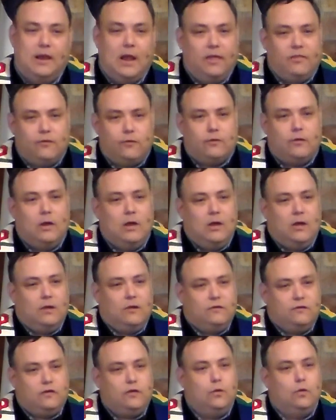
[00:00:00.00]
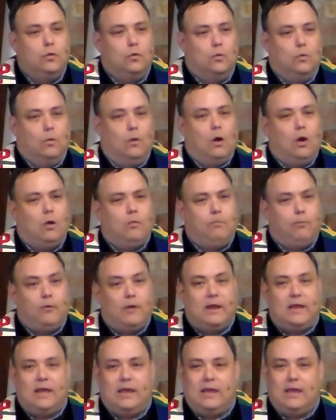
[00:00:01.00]
Another two are
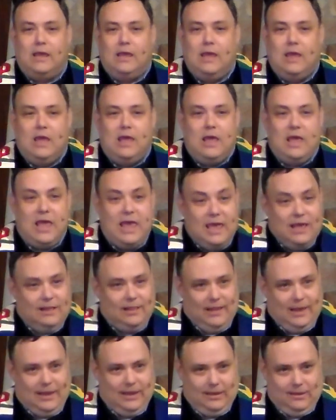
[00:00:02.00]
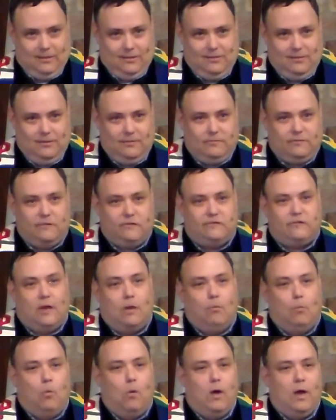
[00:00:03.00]
bringing healing to
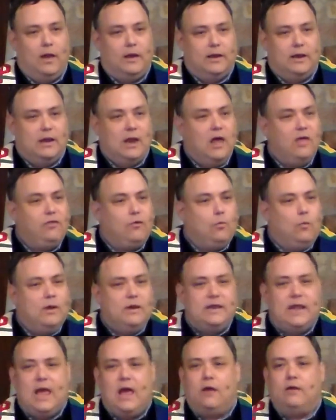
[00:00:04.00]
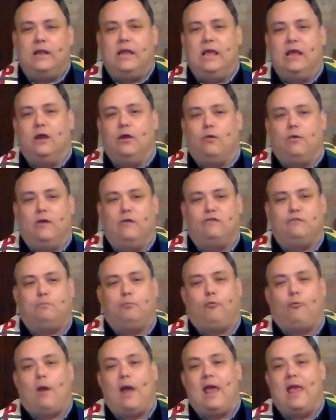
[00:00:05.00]
someone. Another one down here is
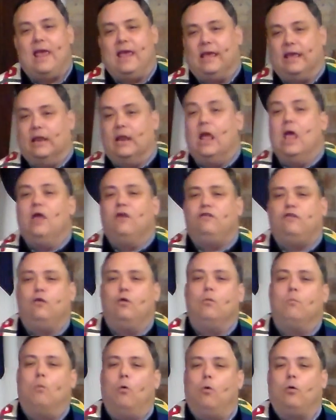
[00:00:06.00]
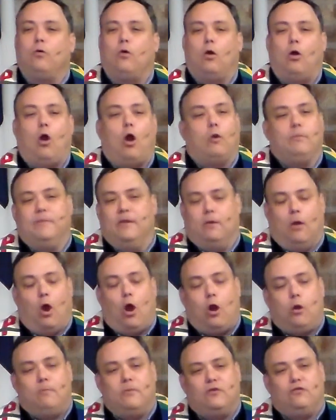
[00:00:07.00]
praying, and two more are
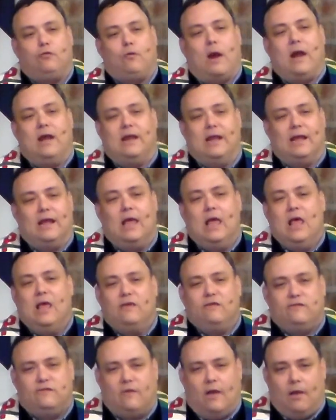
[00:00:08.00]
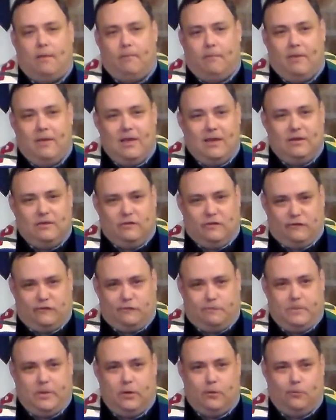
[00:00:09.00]
arbitrating some
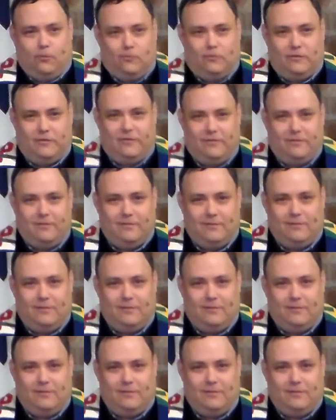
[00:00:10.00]
dispute.